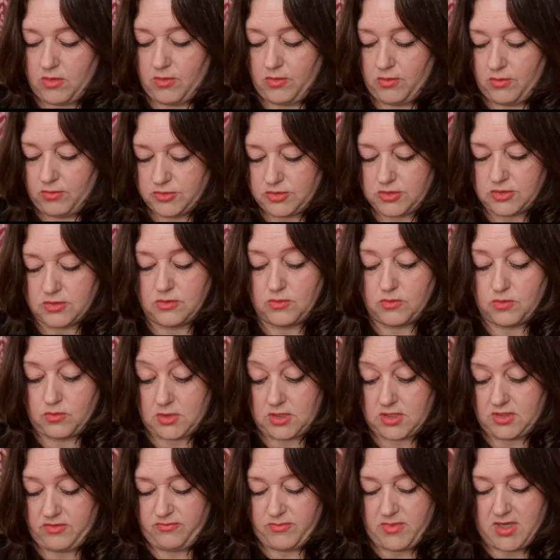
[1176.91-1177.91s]
Also
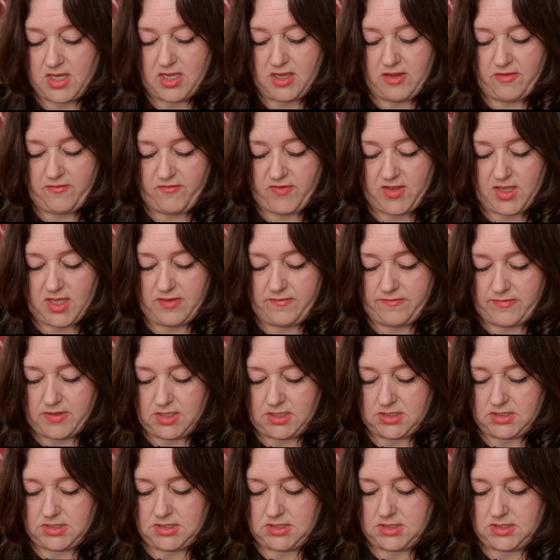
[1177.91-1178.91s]
one of my
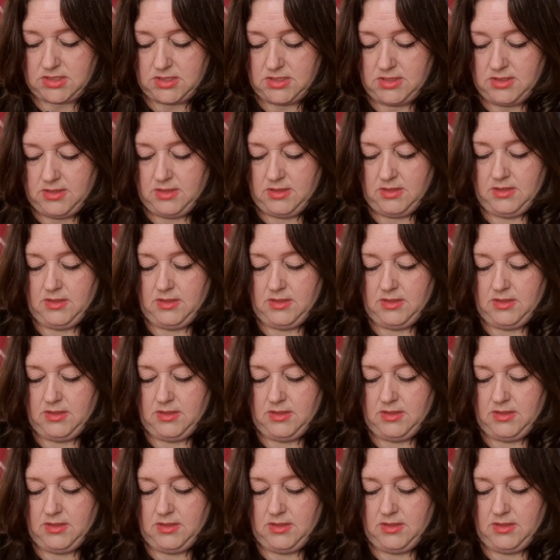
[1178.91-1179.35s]
favorites.